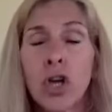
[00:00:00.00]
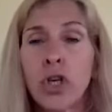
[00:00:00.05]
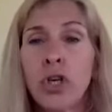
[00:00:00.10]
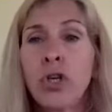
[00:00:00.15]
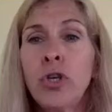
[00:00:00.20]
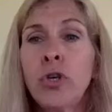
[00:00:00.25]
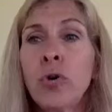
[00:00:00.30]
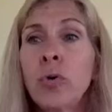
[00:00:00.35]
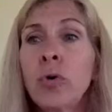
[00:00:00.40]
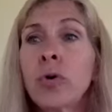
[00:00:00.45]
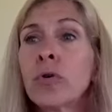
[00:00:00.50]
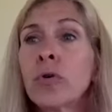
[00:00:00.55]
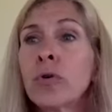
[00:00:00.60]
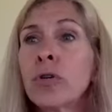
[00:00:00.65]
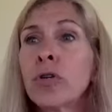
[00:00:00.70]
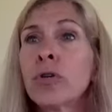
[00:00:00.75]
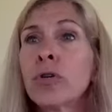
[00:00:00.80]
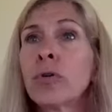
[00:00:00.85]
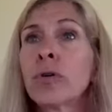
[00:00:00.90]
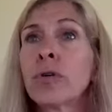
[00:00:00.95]

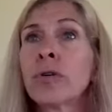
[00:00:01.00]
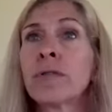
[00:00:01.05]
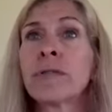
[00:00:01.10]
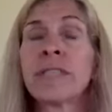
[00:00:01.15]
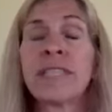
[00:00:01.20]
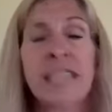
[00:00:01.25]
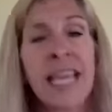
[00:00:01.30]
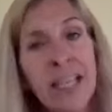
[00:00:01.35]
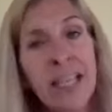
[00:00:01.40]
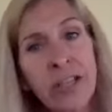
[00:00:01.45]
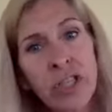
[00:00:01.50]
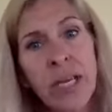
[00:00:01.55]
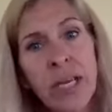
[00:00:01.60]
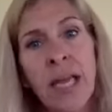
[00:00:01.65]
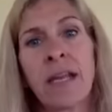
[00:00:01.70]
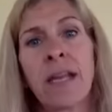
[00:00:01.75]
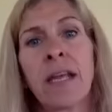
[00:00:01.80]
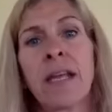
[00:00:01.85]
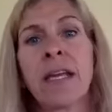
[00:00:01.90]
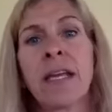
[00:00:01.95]
you're
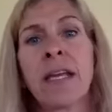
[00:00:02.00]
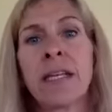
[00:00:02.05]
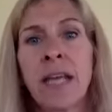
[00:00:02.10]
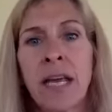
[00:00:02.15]
satiated.